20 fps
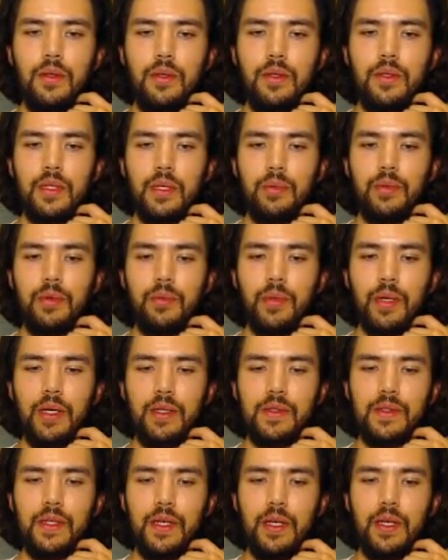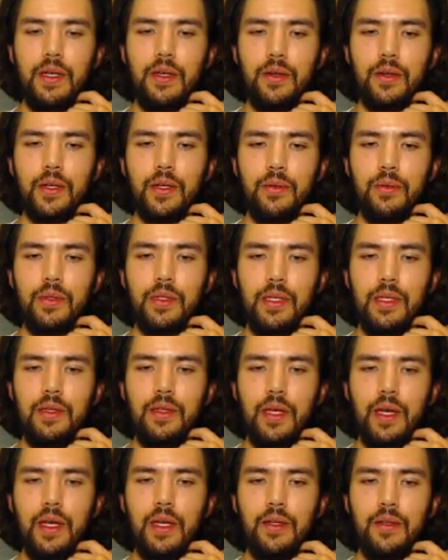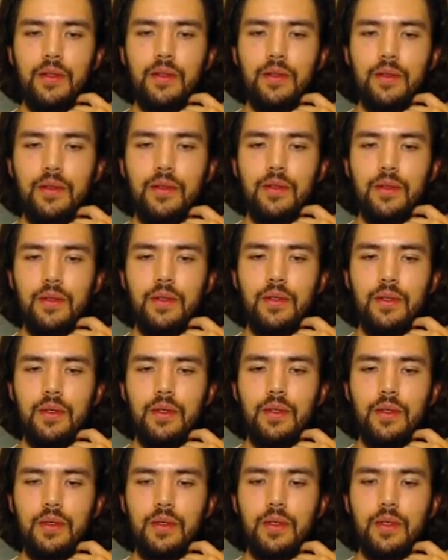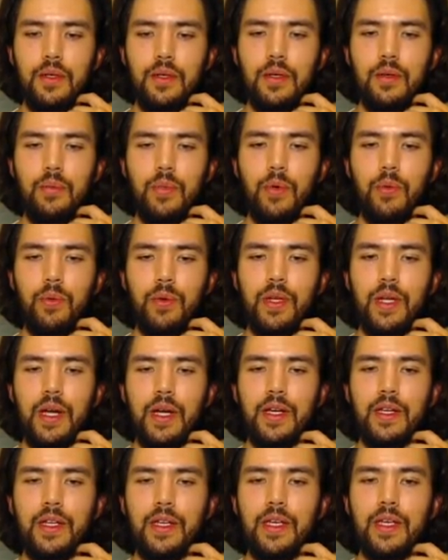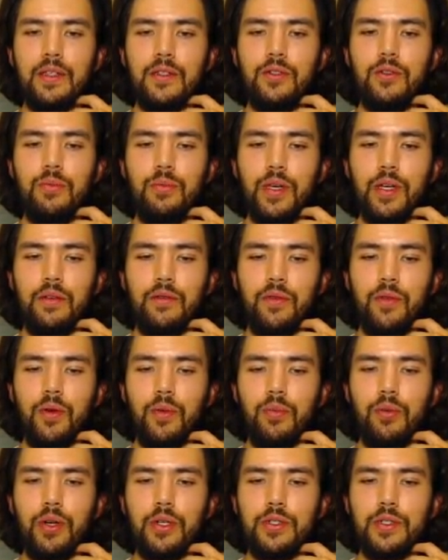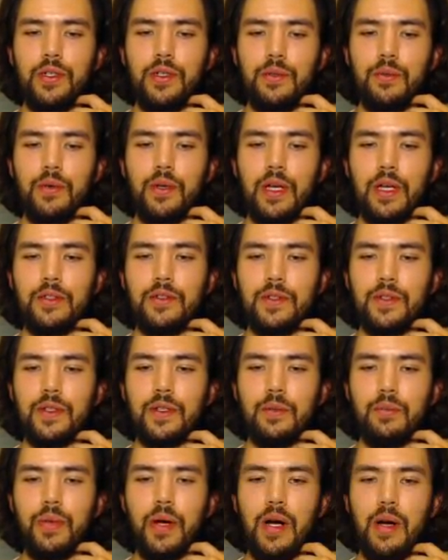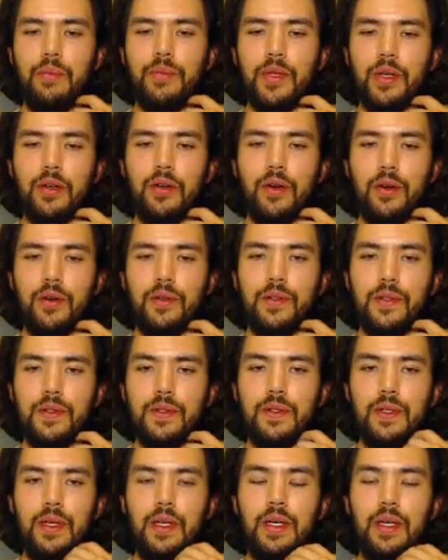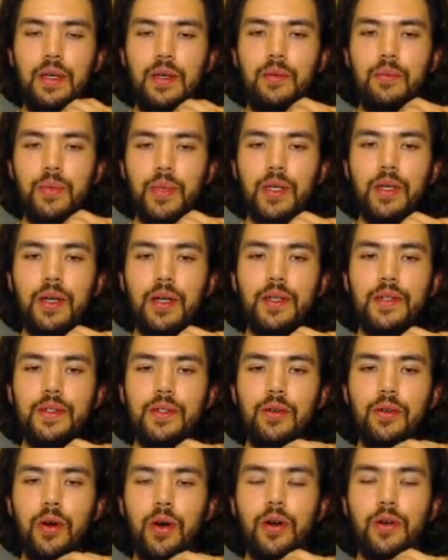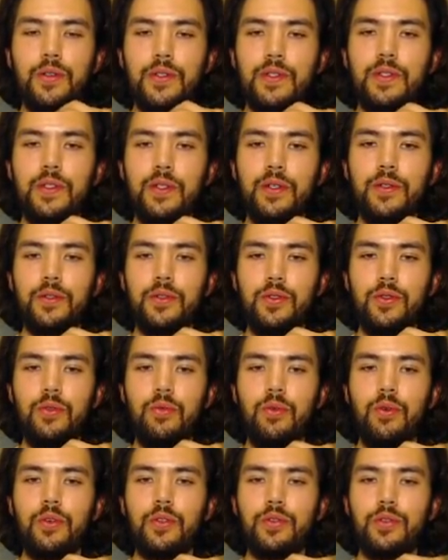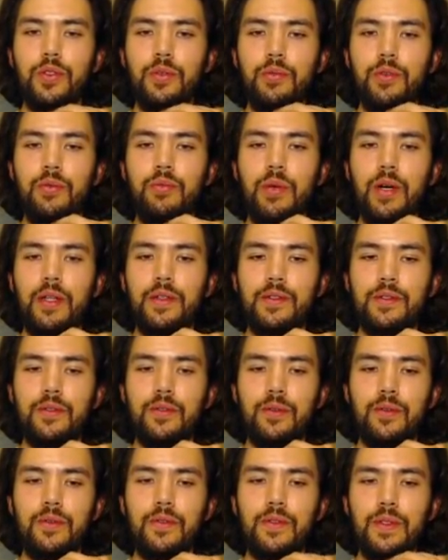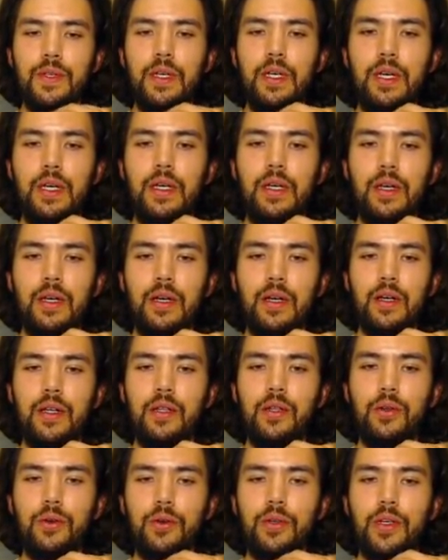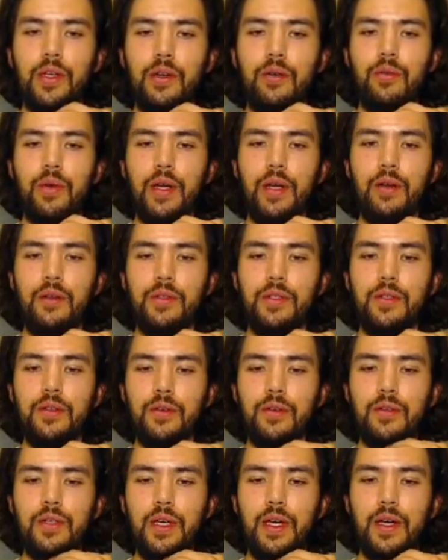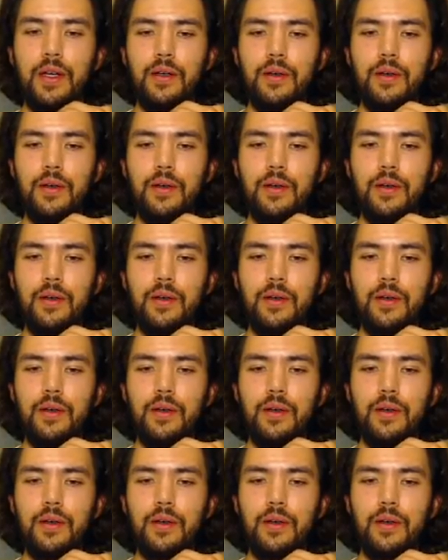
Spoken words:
Temple of the Mind's Eye. Okay, we need that. But we're not going to get too big for our britches. We're not just going to pop the Curse, because there are still 2 more tribute monsters lurking around in her deck.